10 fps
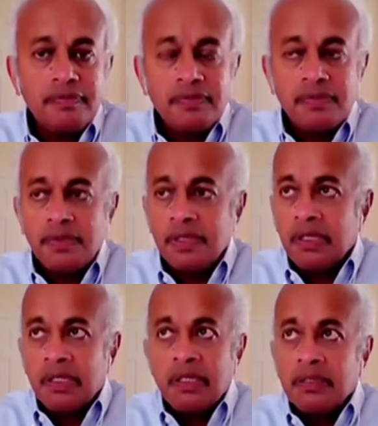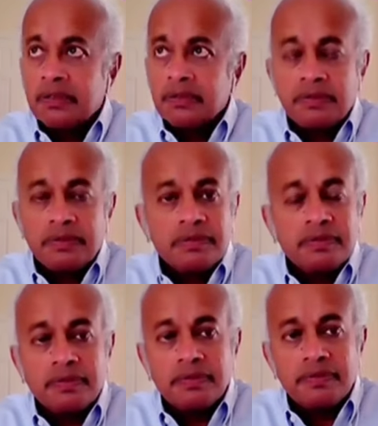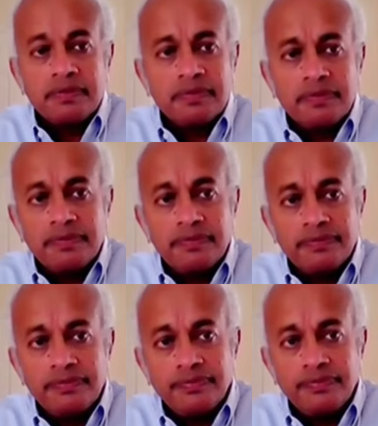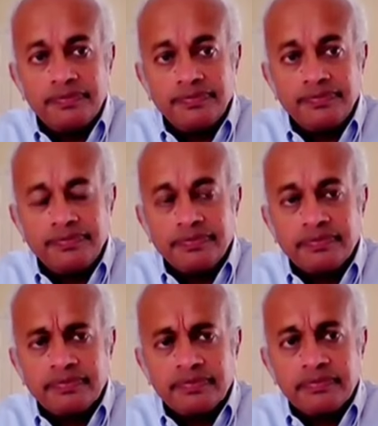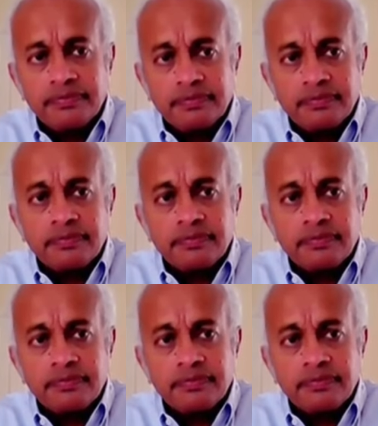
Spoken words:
No words are spoken by the person on screen.